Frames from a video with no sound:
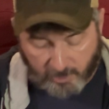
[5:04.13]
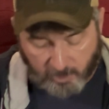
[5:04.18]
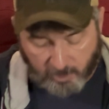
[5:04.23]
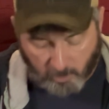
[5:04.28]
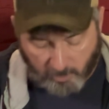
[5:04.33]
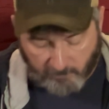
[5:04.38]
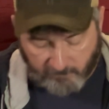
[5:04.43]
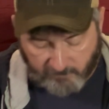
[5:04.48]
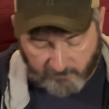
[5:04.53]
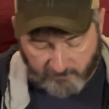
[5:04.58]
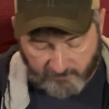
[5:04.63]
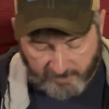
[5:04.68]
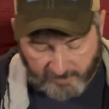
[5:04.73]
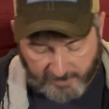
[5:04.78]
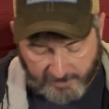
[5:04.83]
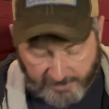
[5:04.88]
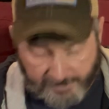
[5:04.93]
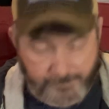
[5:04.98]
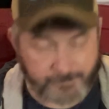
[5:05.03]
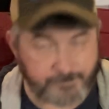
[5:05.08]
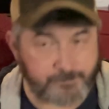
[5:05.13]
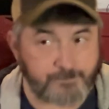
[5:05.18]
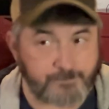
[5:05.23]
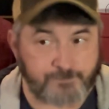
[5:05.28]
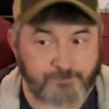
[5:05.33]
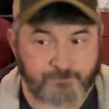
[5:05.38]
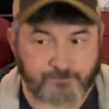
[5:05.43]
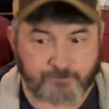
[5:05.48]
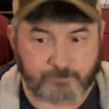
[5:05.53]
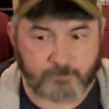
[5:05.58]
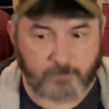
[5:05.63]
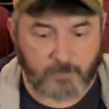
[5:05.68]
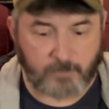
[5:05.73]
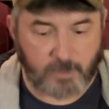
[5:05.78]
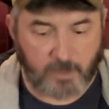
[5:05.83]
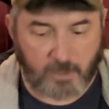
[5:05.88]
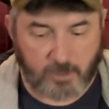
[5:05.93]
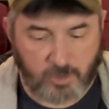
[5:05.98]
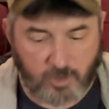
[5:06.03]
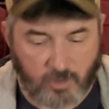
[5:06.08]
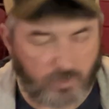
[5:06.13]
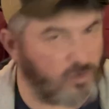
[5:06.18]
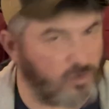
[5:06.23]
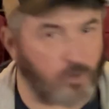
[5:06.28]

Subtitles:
it off of a just